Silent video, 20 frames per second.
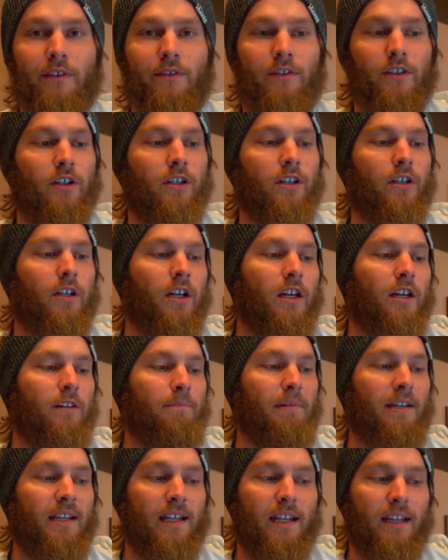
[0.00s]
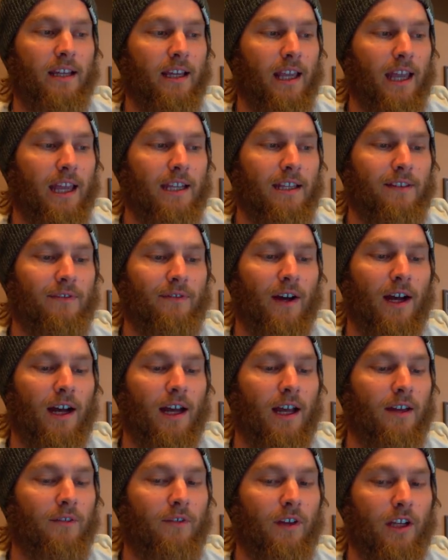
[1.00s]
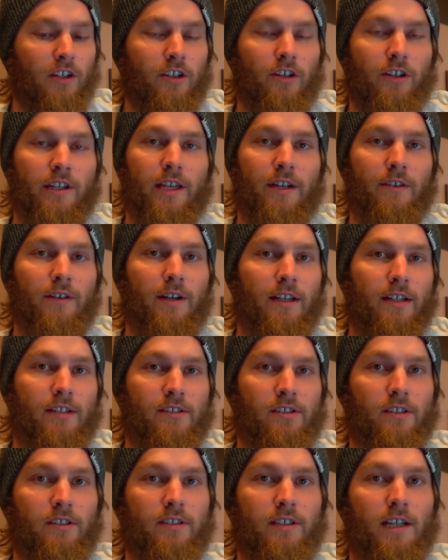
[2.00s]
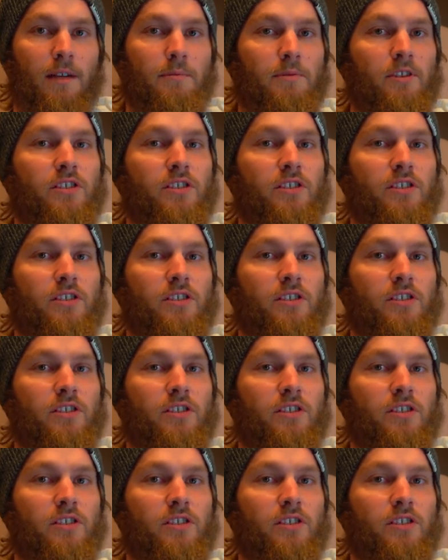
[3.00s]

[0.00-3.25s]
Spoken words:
If you've been hitting 85 and you're getting ready at a certain time,